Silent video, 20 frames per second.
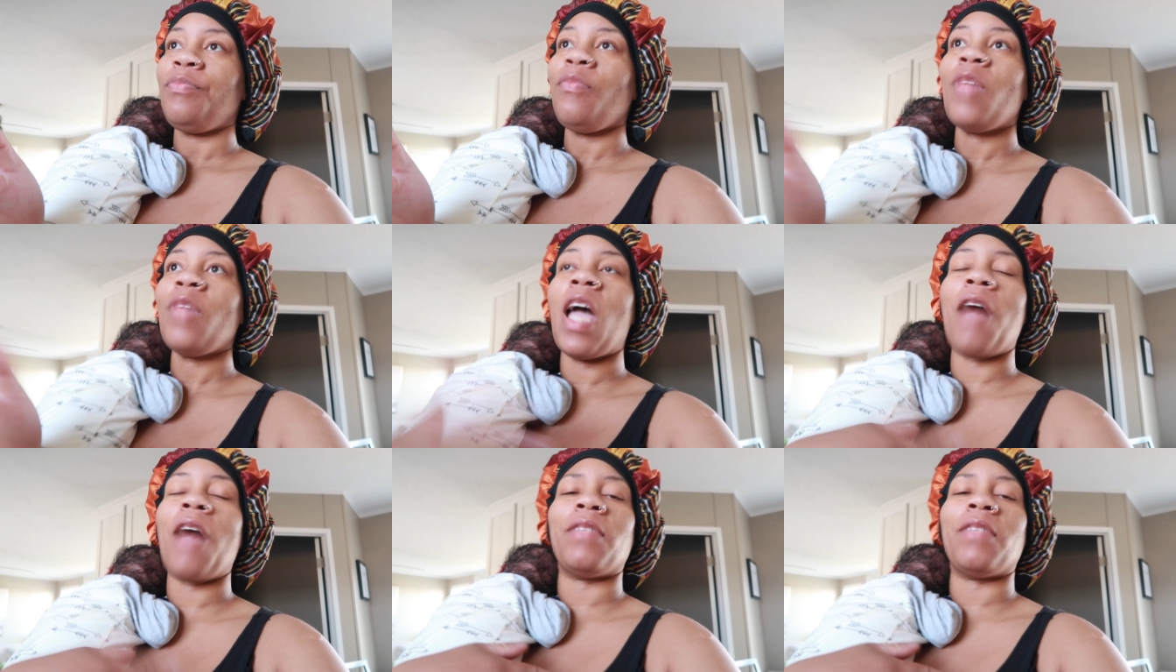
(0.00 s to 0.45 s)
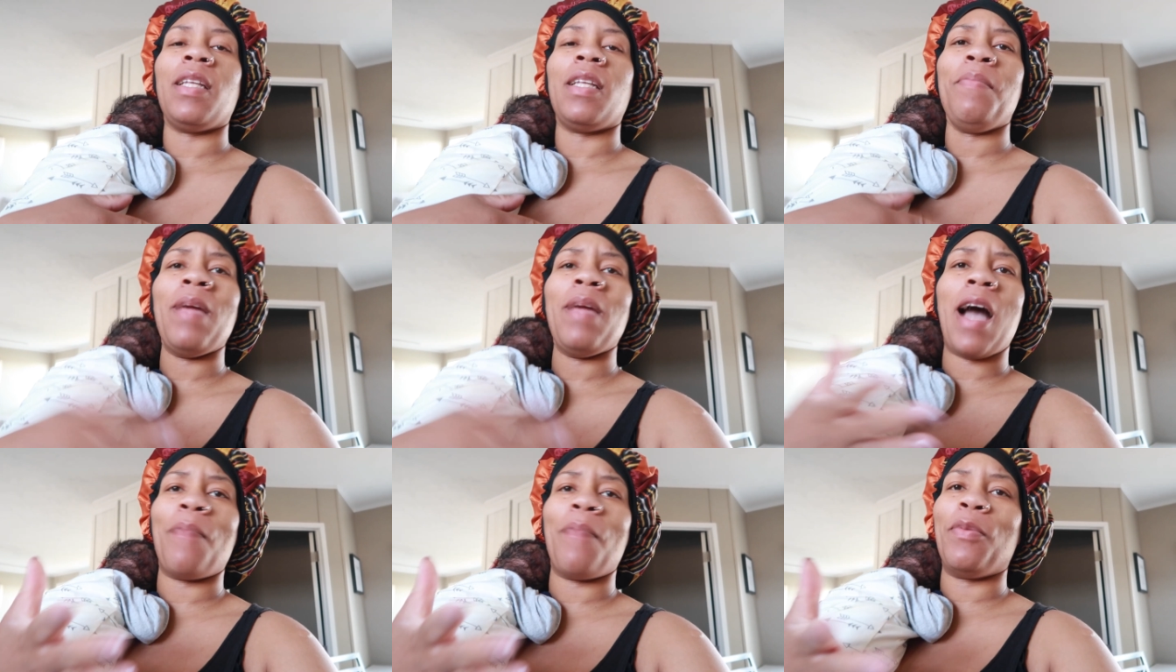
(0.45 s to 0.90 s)
uh, let me
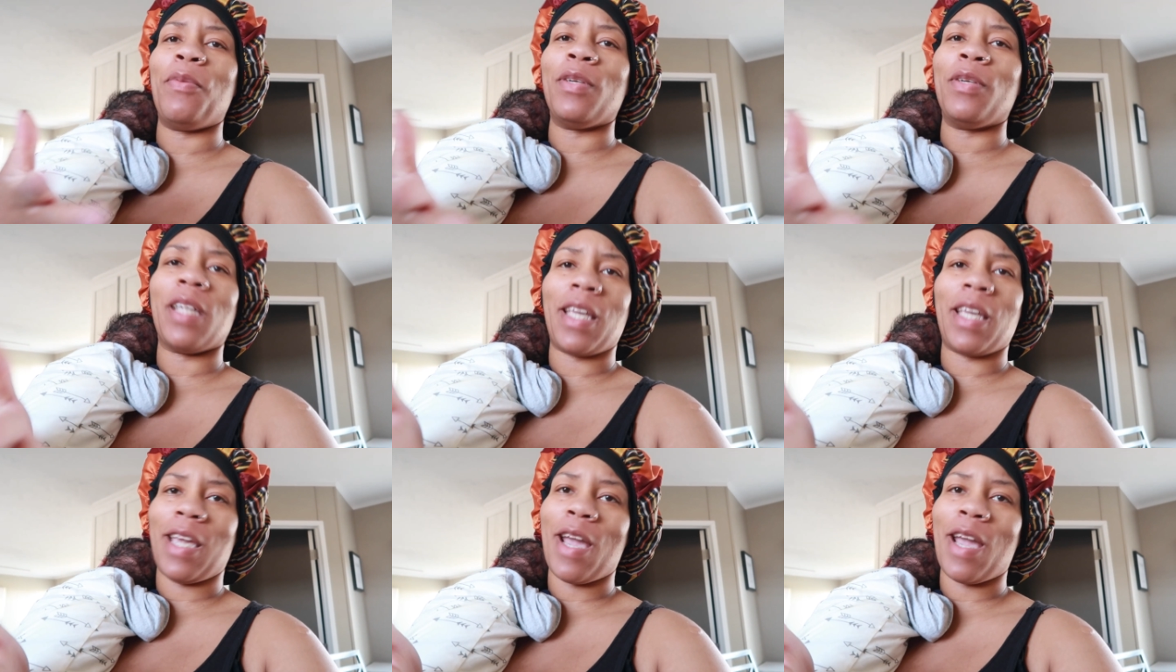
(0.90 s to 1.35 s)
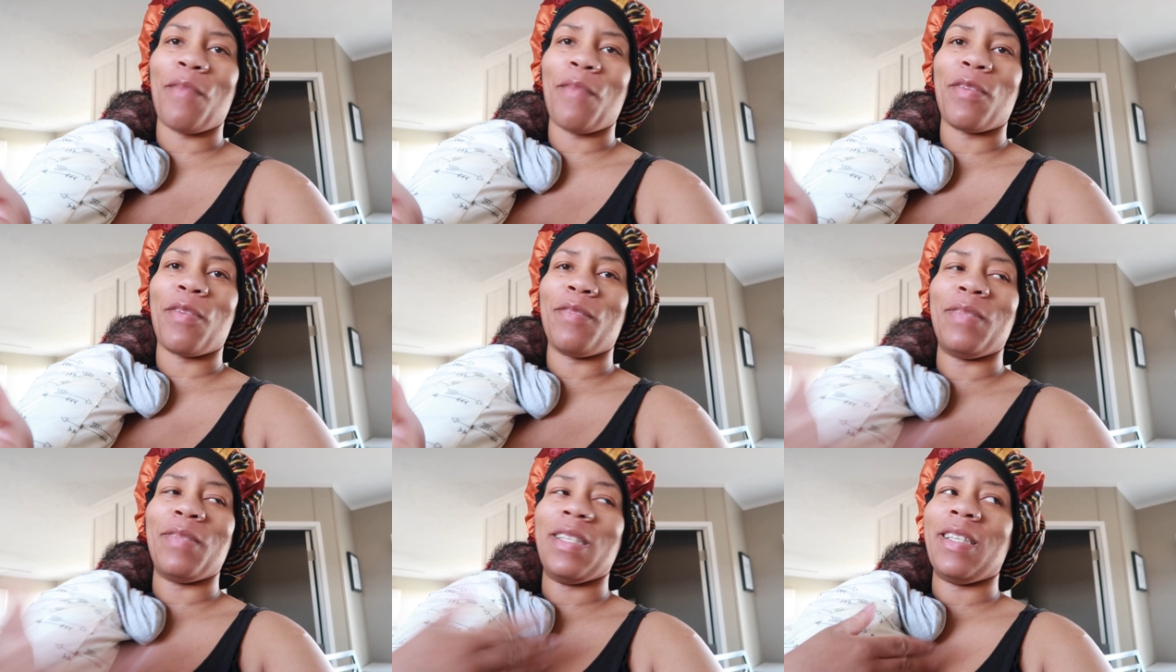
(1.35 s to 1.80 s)
hop on the camera
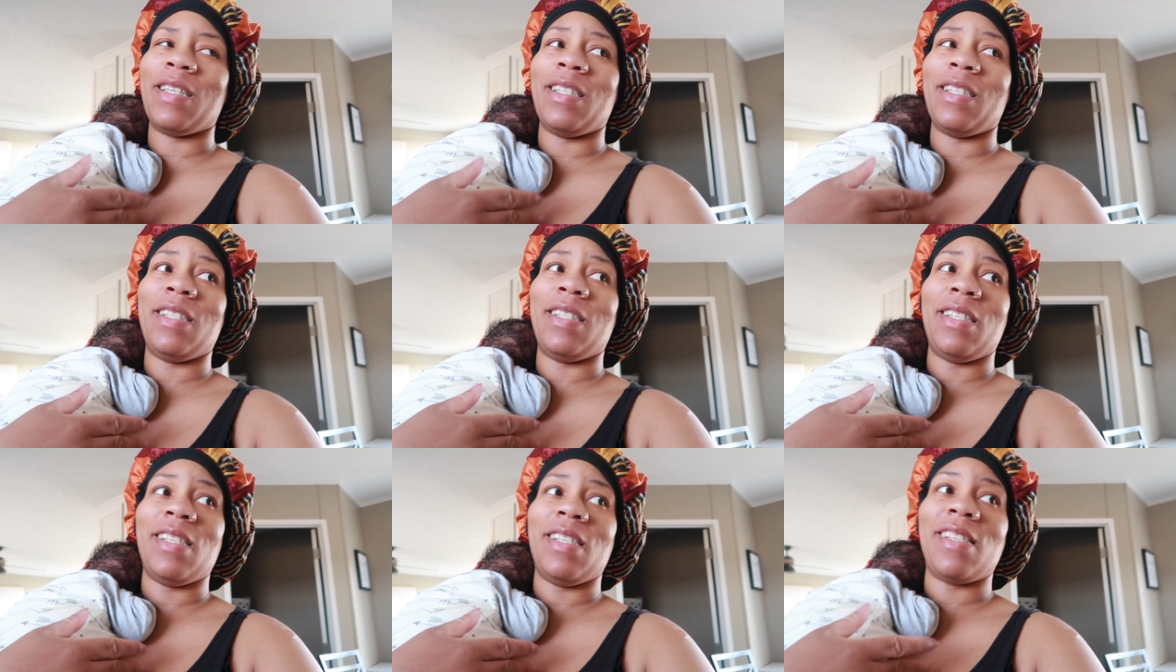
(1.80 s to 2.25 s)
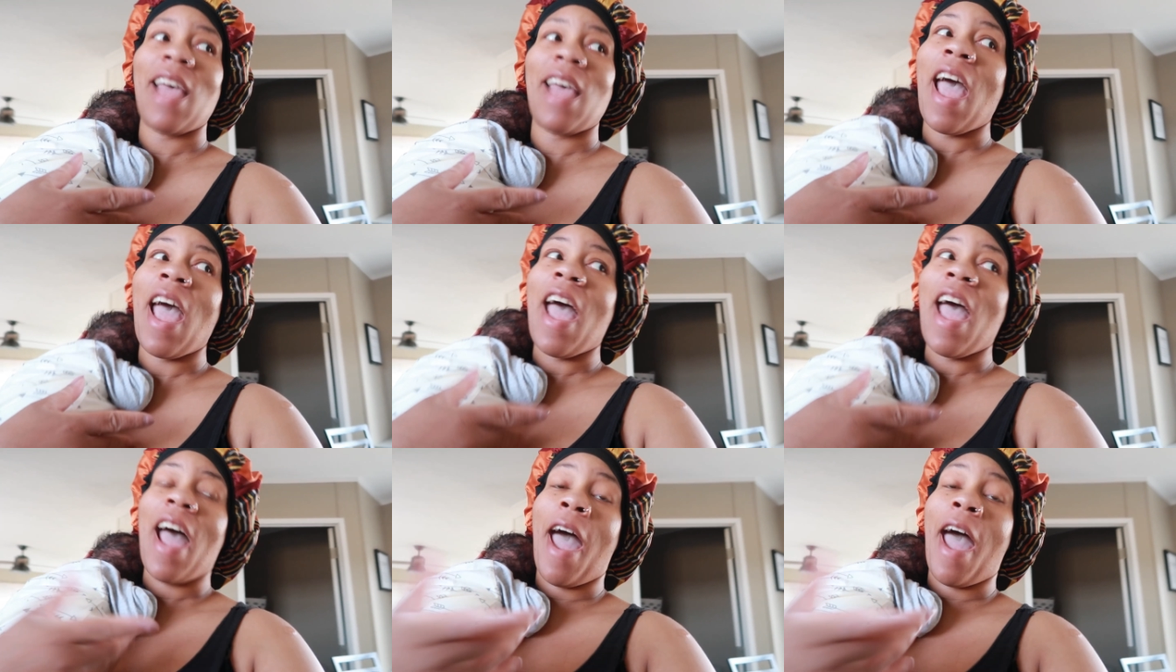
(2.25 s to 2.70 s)
because
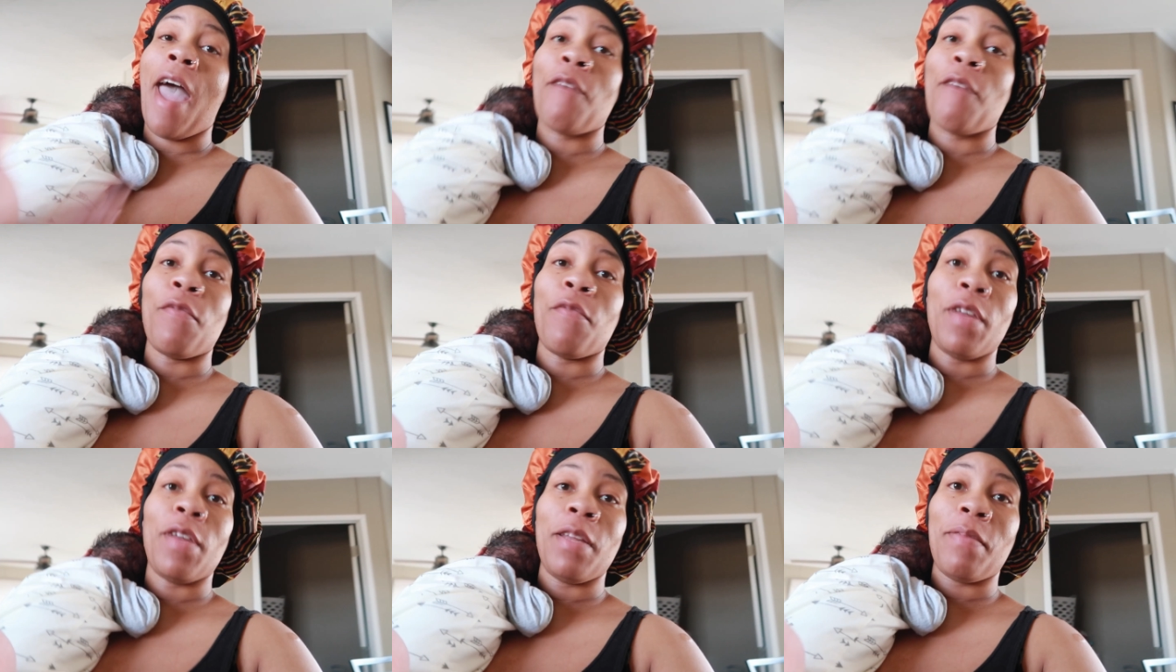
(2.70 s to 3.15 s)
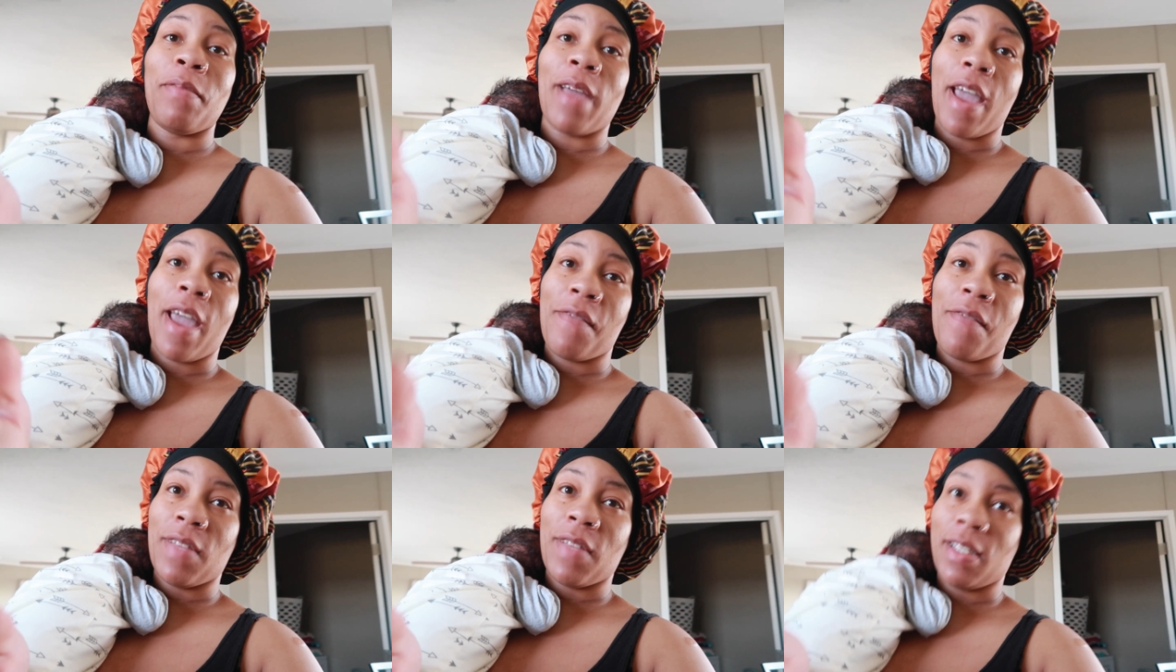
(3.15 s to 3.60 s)
I have really been
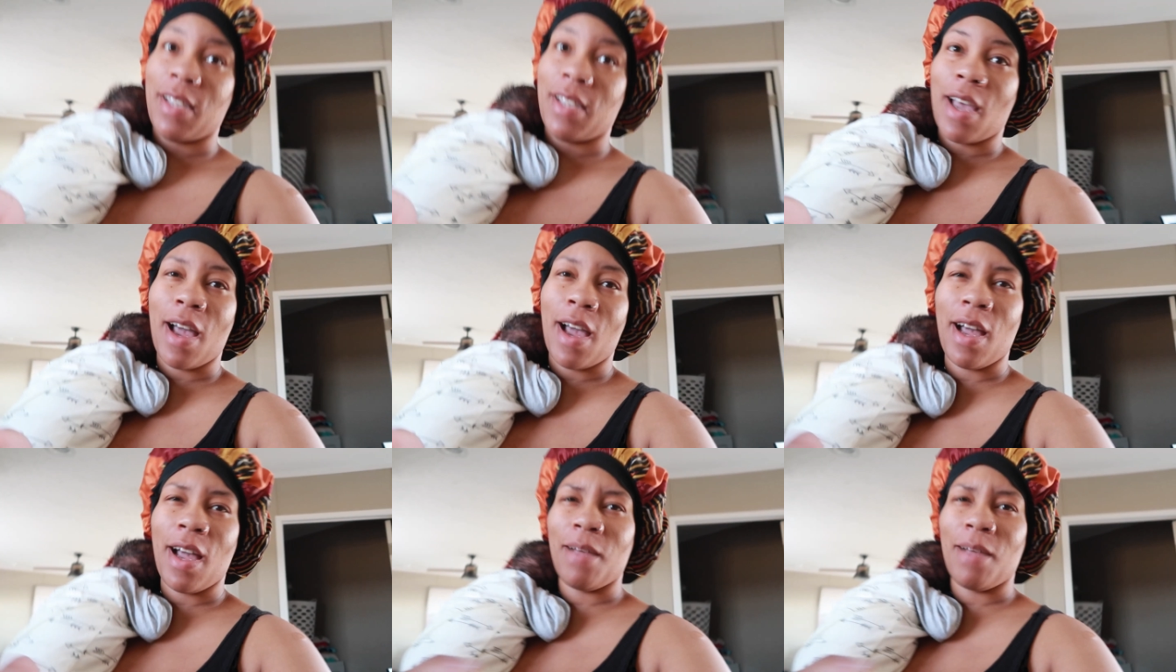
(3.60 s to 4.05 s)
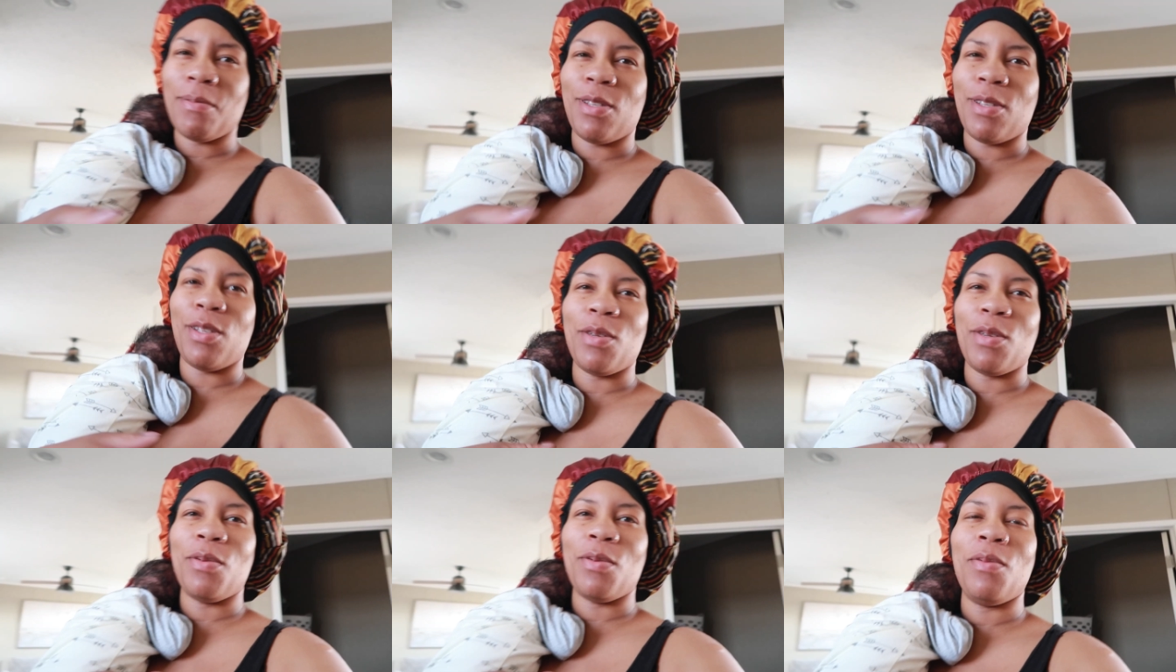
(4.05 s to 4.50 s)
having time
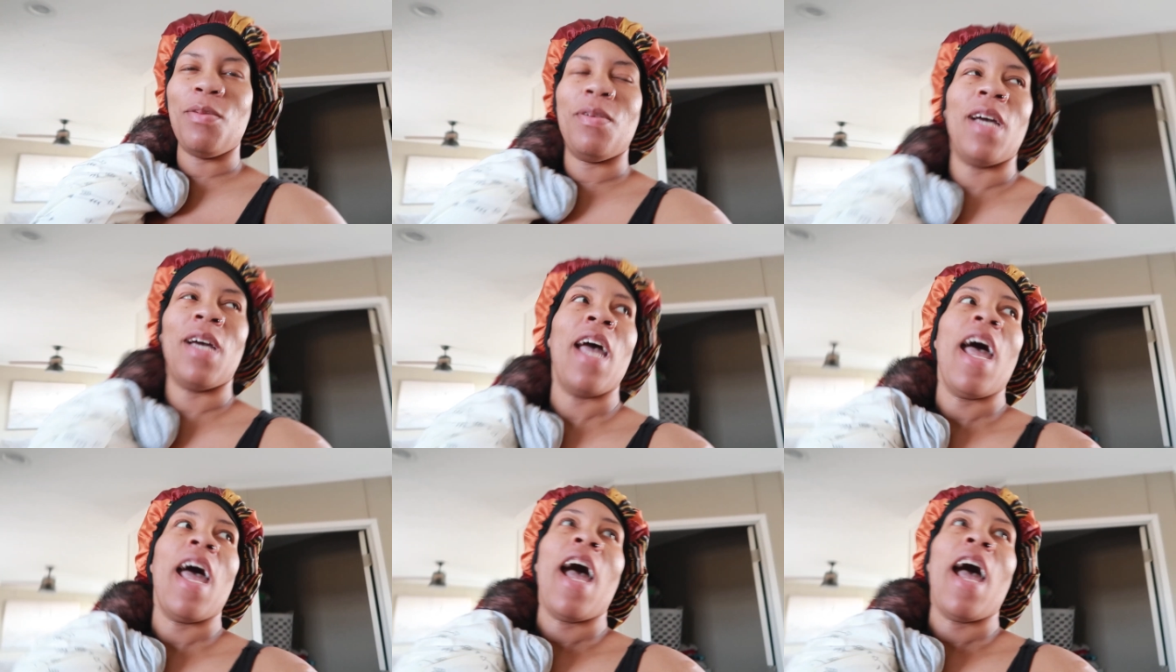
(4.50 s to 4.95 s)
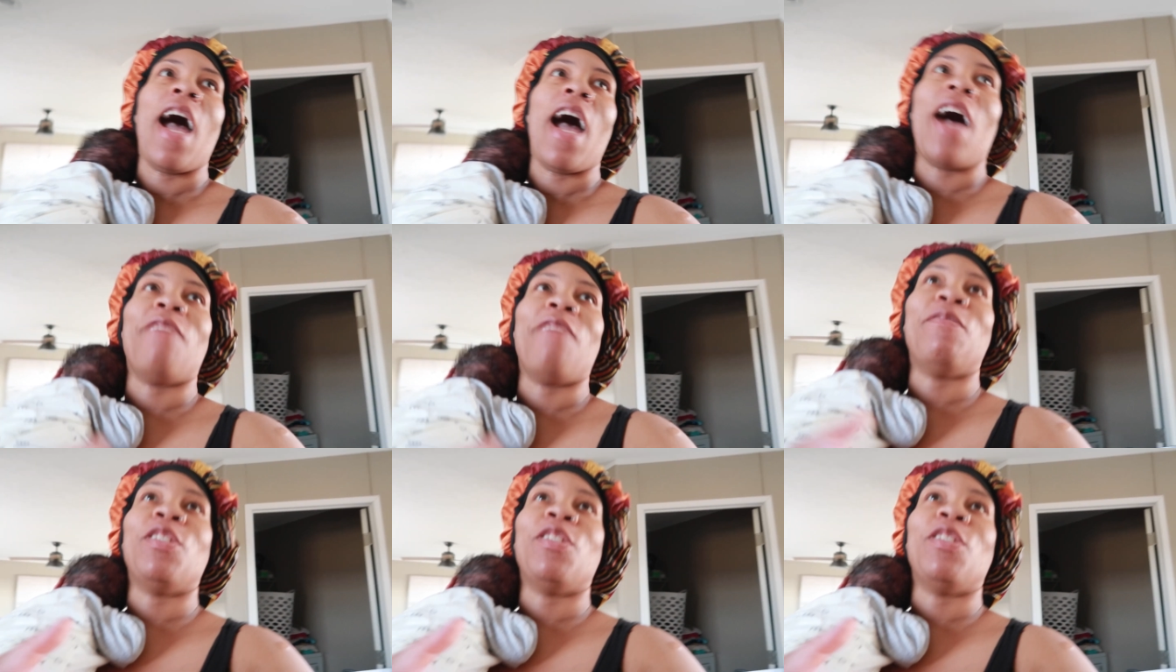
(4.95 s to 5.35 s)
to. I've been